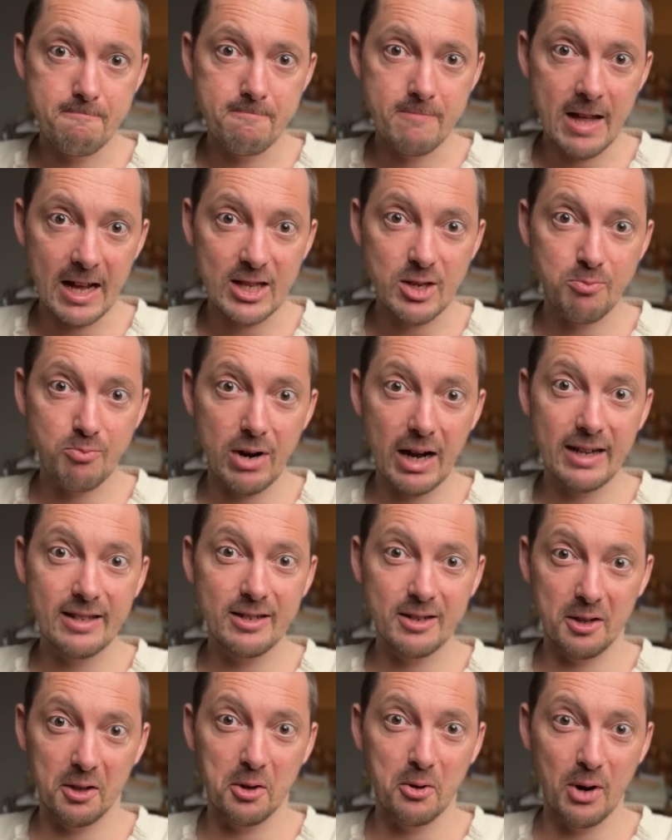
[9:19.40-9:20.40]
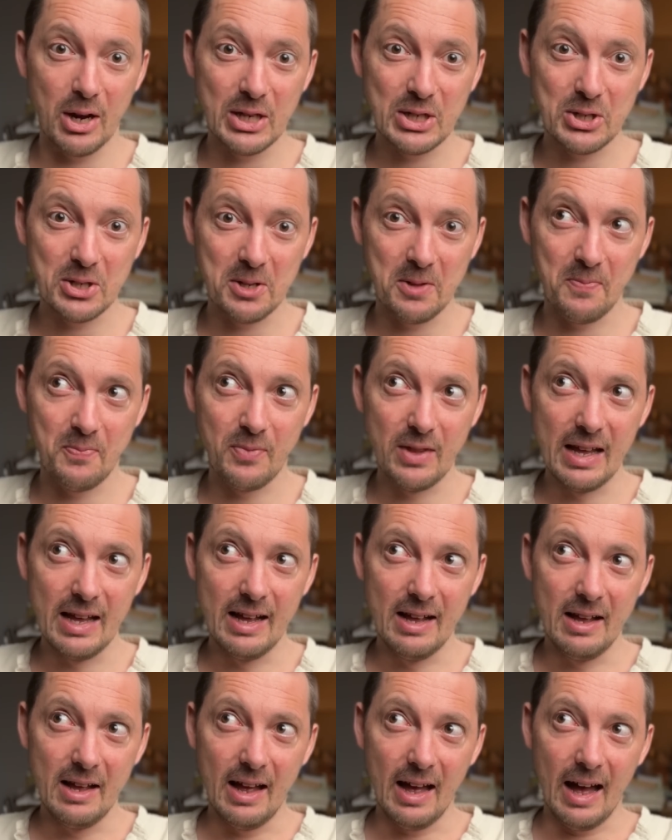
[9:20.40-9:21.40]
That's a practical question.
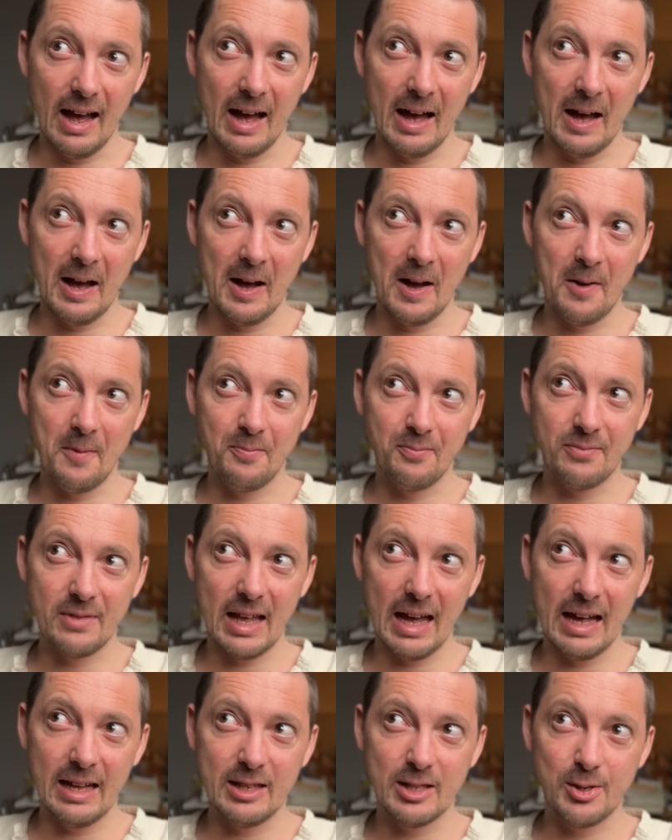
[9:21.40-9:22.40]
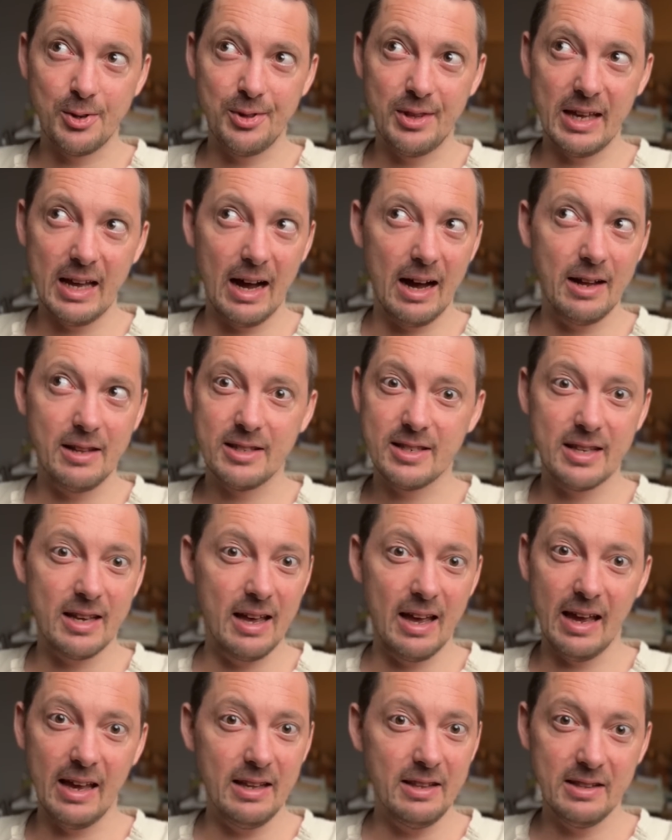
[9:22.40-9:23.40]
And so the answer
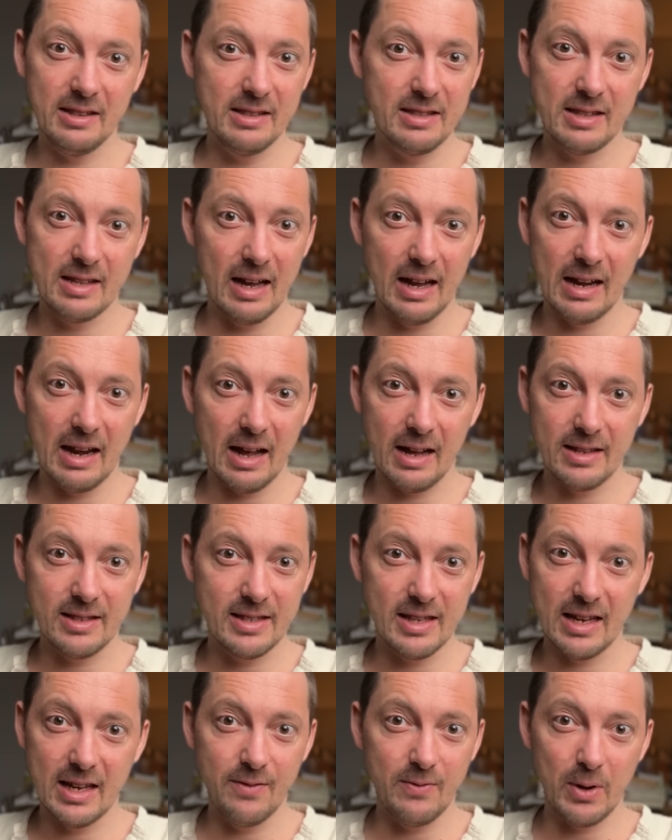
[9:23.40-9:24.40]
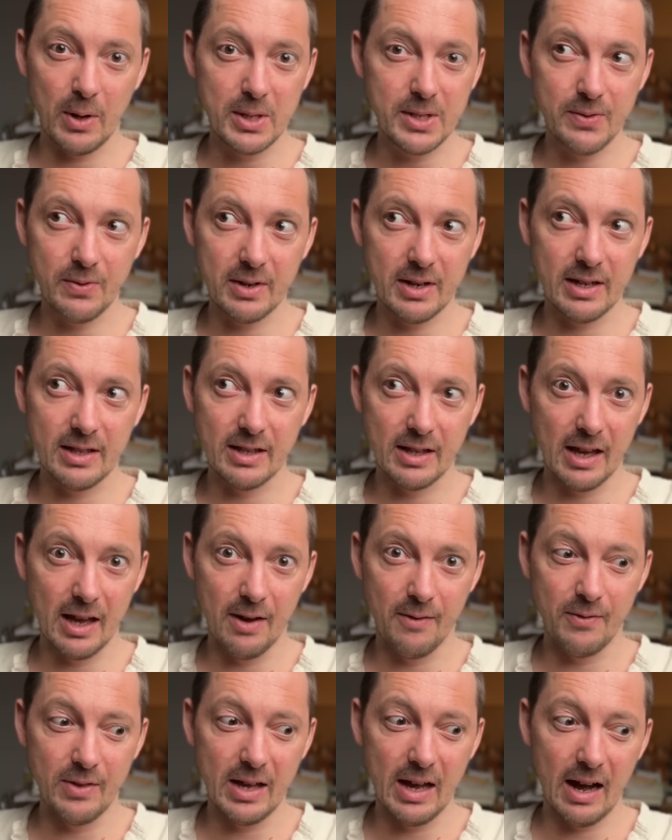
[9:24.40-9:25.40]
ain't an answer any philosopher can
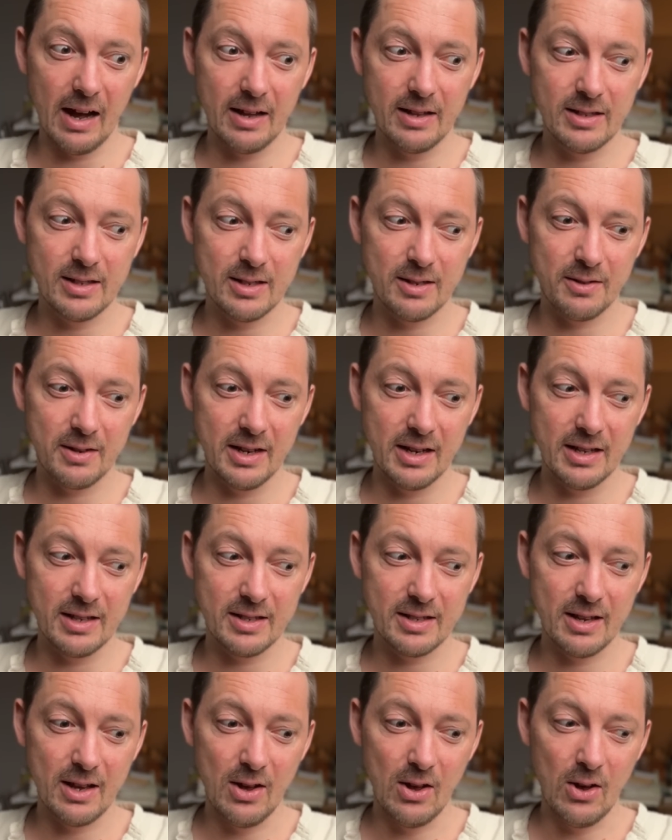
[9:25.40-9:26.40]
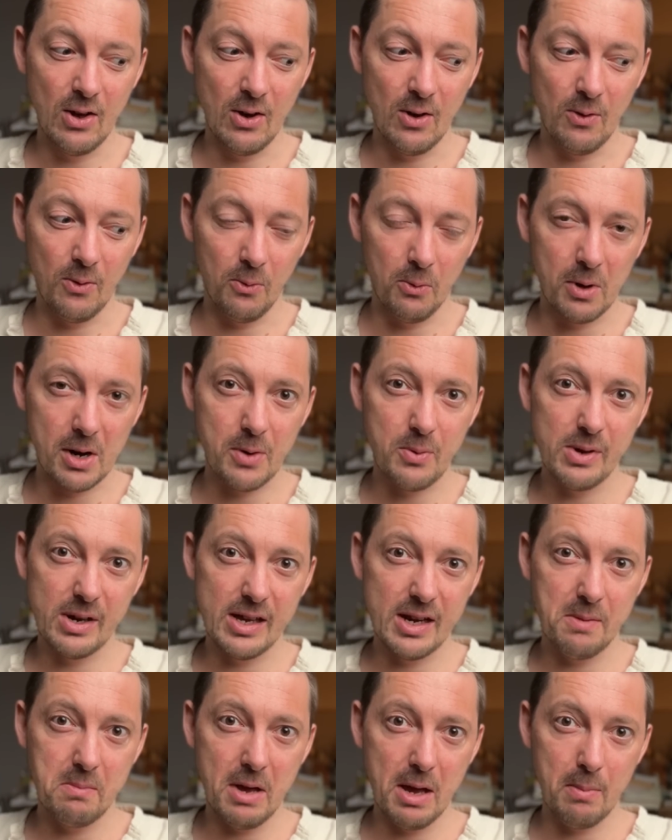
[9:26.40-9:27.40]
give. The answer is, what are we going
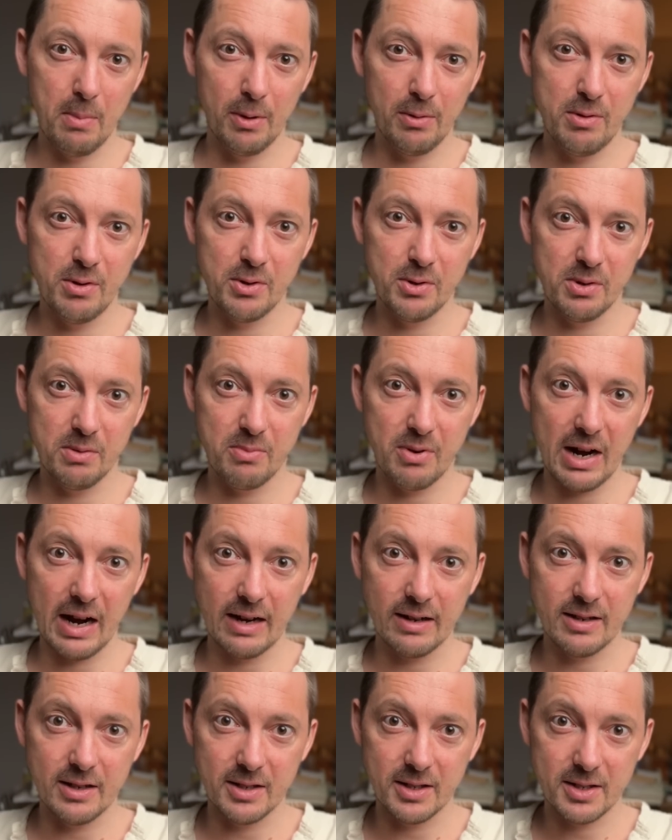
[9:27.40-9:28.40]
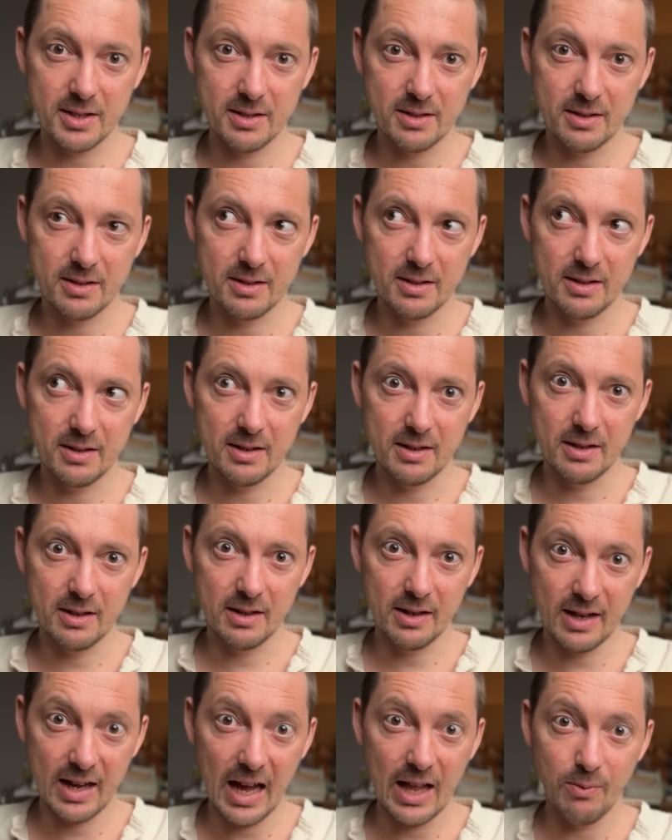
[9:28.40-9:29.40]
to be able to do in practice?
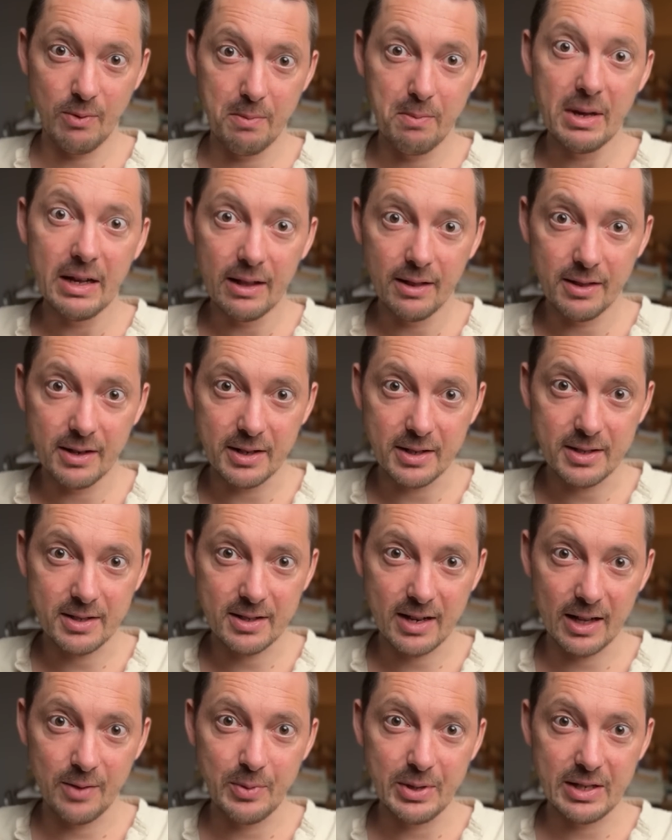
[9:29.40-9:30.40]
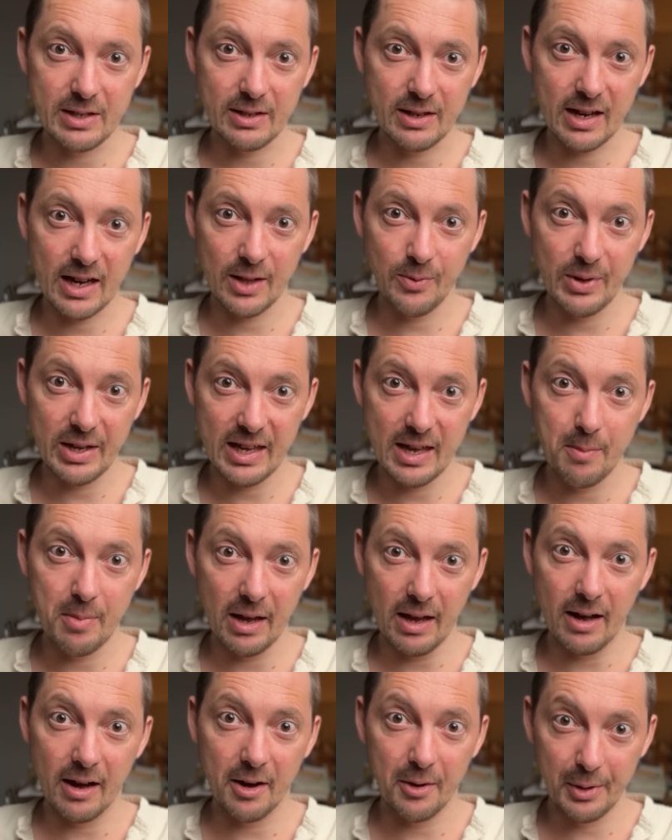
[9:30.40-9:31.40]
Can we build this? Can we keep it
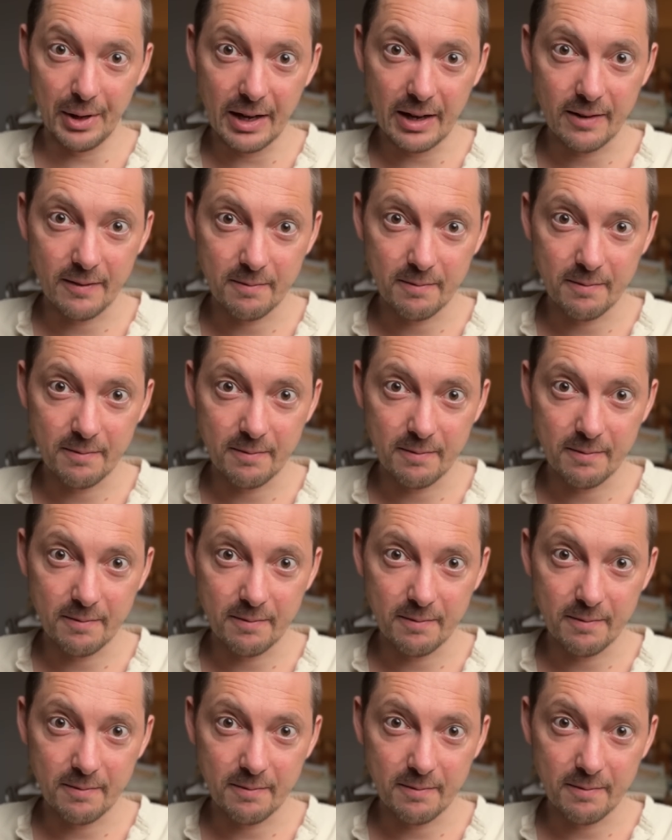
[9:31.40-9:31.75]
going?